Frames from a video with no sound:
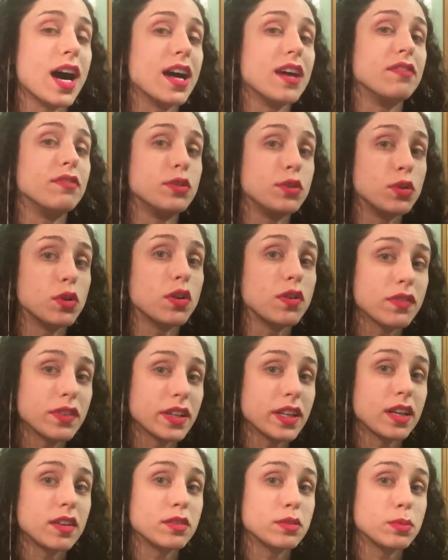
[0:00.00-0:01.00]
If you don't feel
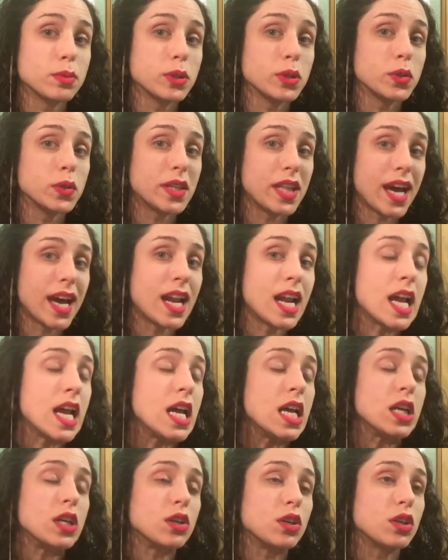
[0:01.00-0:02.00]
comfortable doing that,
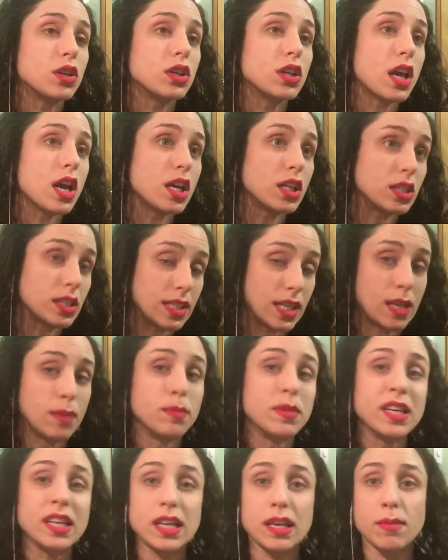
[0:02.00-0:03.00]
you can send
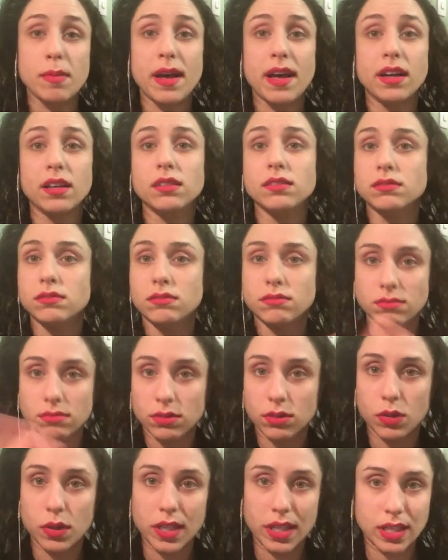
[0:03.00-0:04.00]
me an email
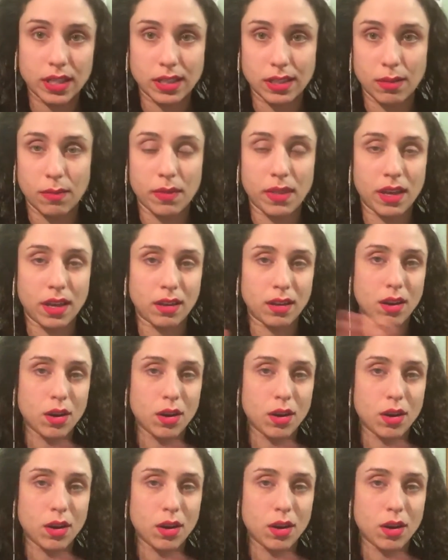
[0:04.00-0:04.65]
doing the same thing,